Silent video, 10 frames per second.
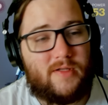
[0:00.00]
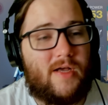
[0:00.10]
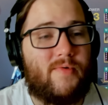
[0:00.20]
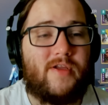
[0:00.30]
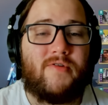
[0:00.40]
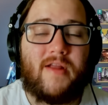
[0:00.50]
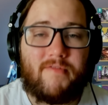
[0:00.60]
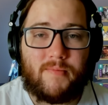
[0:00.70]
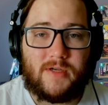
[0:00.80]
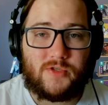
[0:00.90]
That way you
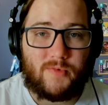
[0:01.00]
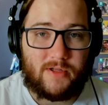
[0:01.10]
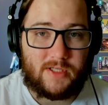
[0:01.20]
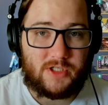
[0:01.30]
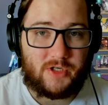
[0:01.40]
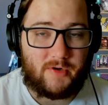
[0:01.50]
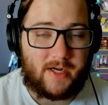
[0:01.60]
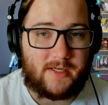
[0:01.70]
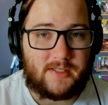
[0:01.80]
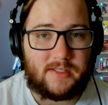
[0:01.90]
never miss one of these
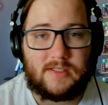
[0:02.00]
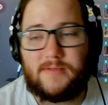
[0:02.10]
showcases.